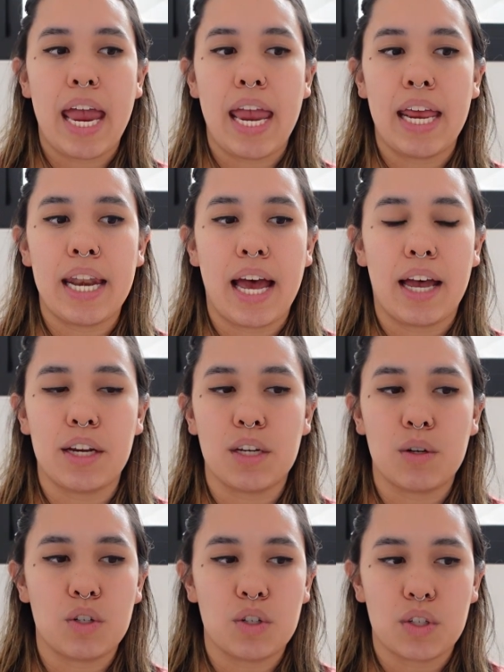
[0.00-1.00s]
and
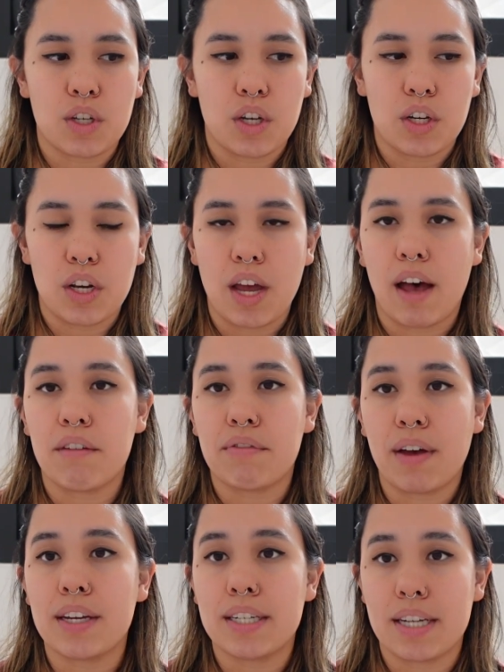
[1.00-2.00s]
I just could not
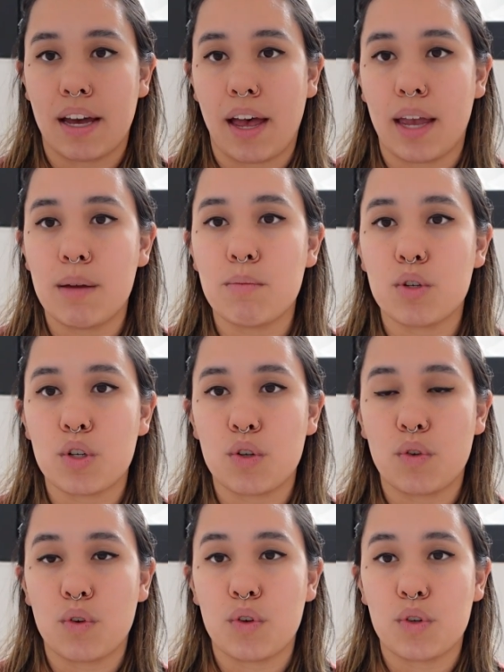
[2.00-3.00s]
find time
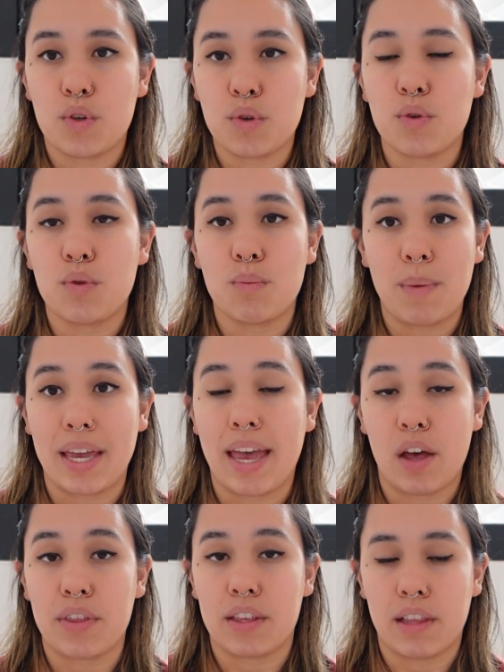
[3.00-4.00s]
to make
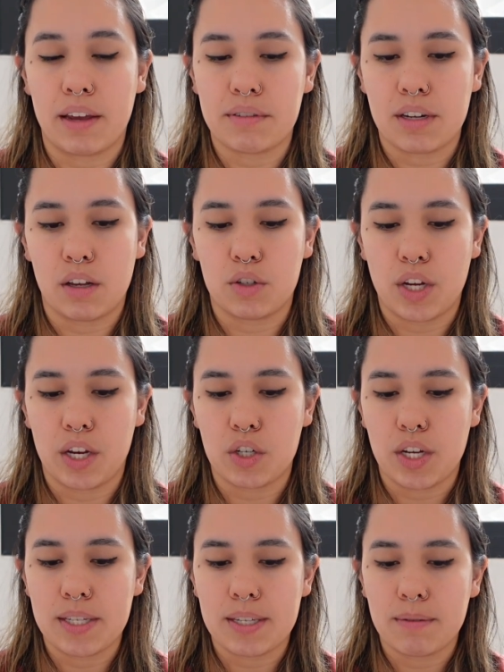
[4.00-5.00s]
healthy lifestyle
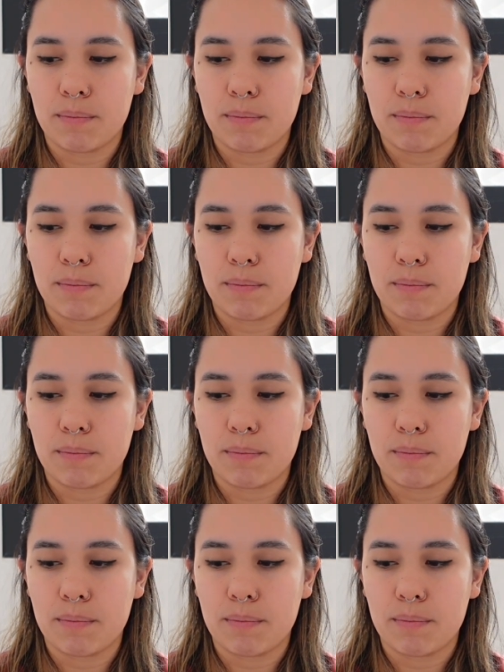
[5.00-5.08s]
changes.